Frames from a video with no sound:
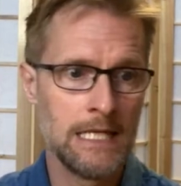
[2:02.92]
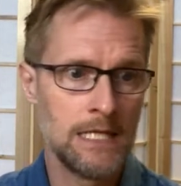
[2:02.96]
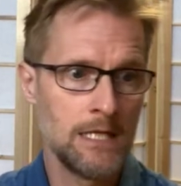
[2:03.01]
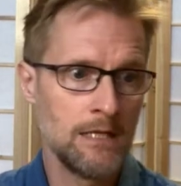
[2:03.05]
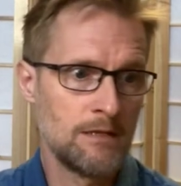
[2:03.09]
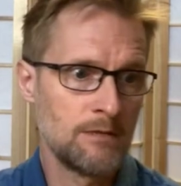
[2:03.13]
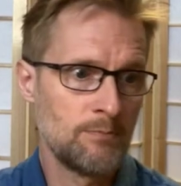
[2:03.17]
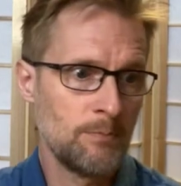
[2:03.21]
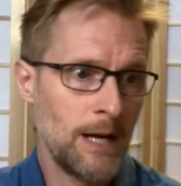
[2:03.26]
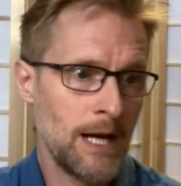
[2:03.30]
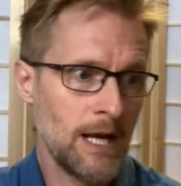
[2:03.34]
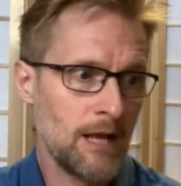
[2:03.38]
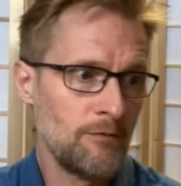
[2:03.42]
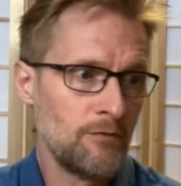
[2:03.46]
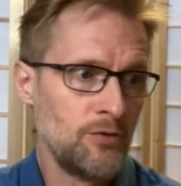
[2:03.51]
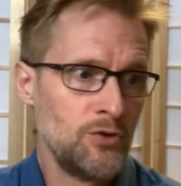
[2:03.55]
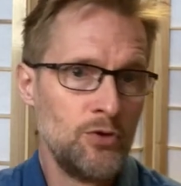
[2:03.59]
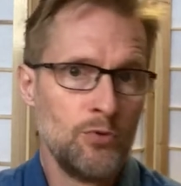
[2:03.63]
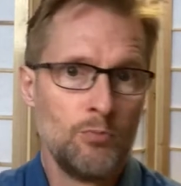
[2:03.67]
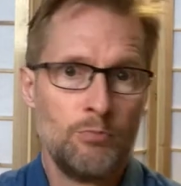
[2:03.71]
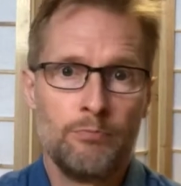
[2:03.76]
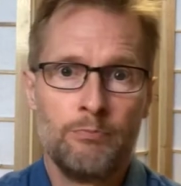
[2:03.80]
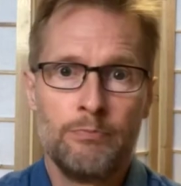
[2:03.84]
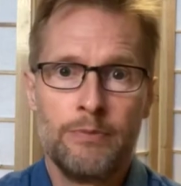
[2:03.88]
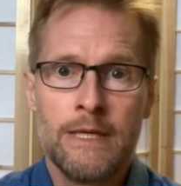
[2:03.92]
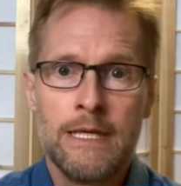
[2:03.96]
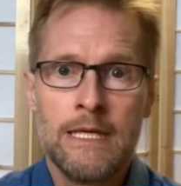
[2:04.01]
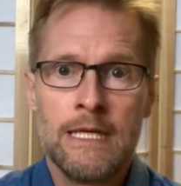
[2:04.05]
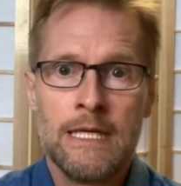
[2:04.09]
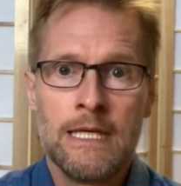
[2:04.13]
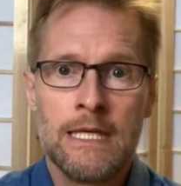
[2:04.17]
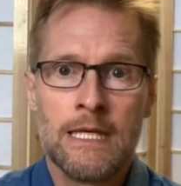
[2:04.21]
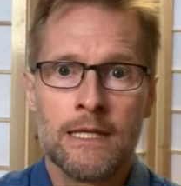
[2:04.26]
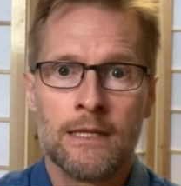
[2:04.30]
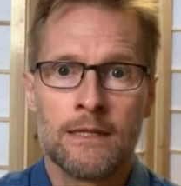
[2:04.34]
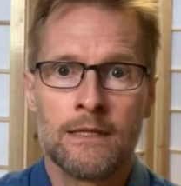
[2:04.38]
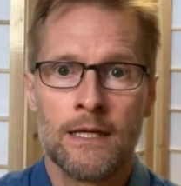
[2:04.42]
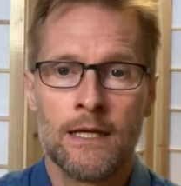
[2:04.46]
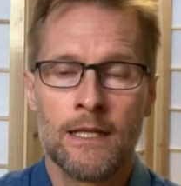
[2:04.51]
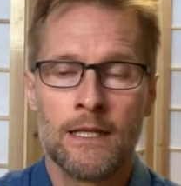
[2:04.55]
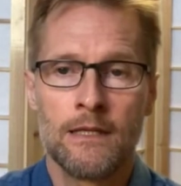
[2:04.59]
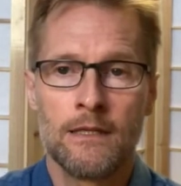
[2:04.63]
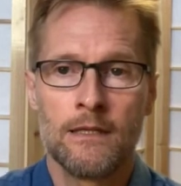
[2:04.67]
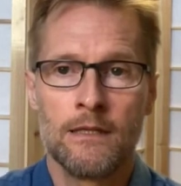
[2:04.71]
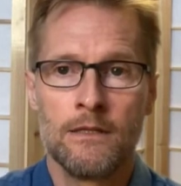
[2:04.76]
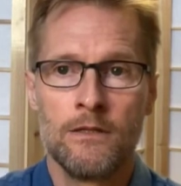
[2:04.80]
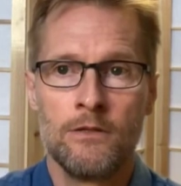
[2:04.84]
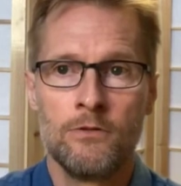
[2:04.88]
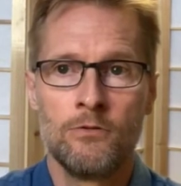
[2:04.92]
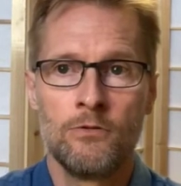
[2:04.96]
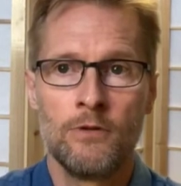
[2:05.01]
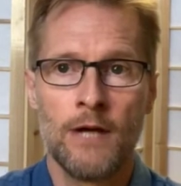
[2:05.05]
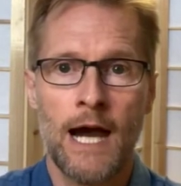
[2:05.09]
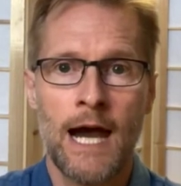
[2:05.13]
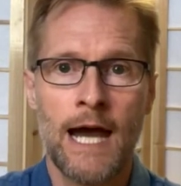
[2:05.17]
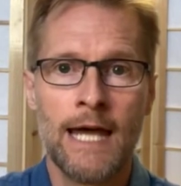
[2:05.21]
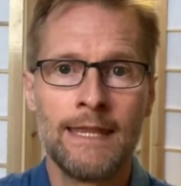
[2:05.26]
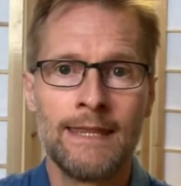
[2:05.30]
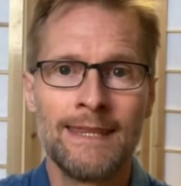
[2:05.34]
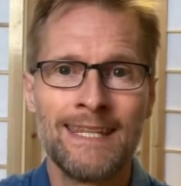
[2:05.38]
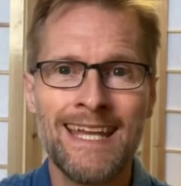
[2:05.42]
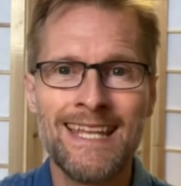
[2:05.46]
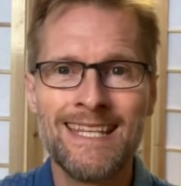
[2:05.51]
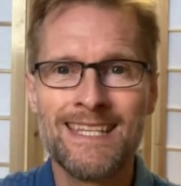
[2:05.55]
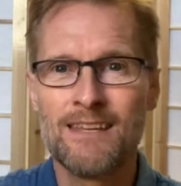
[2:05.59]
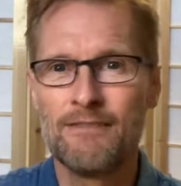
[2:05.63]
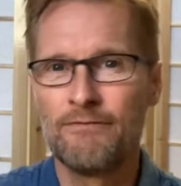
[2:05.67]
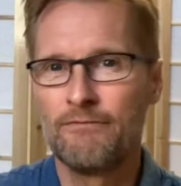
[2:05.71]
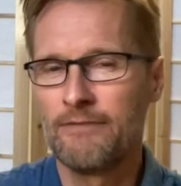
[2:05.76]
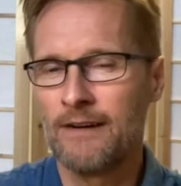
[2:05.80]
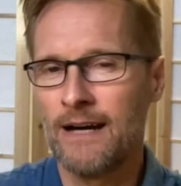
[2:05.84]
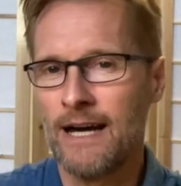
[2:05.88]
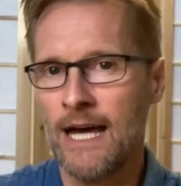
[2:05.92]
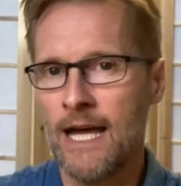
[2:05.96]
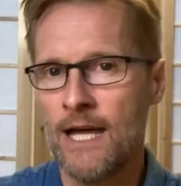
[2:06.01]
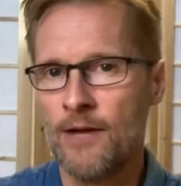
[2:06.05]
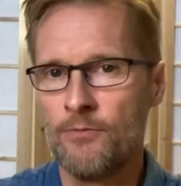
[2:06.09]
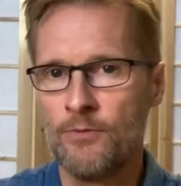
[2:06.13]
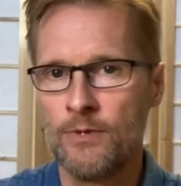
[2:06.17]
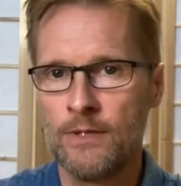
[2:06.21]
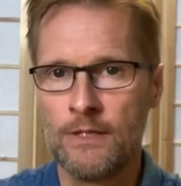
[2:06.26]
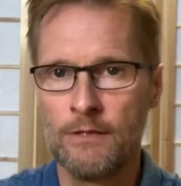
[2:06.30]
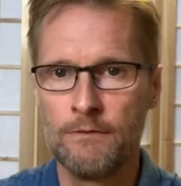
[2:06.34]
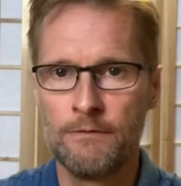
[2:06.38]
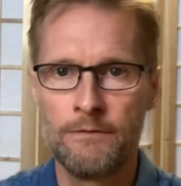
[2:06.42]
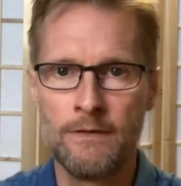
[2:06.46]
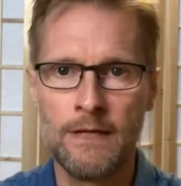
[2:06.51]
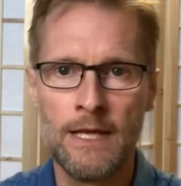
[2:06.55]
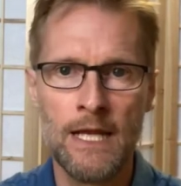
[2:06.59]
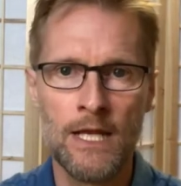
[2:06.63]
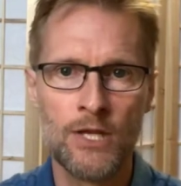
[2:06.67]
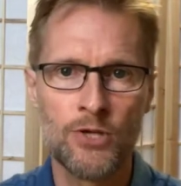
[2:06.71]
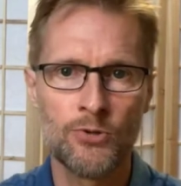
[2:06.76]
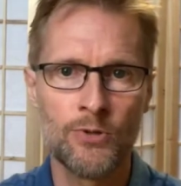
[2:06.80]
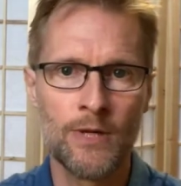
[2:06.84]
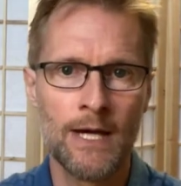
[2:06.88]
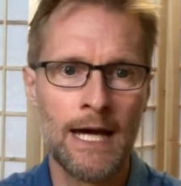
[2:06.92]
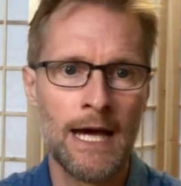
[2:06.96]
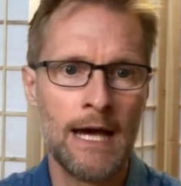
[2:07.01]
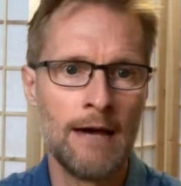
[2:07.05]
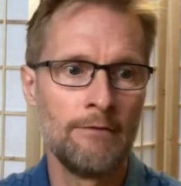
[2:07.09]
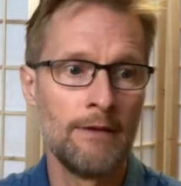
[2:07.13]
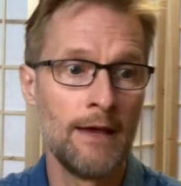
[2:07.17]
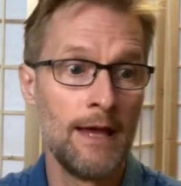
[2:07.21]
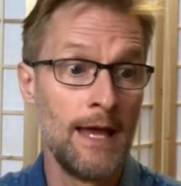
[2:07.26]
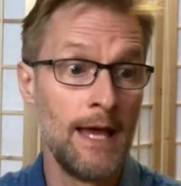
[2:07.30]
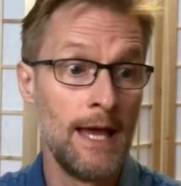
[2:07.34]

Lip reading: it's part of you being, that you identify with the feelings you have,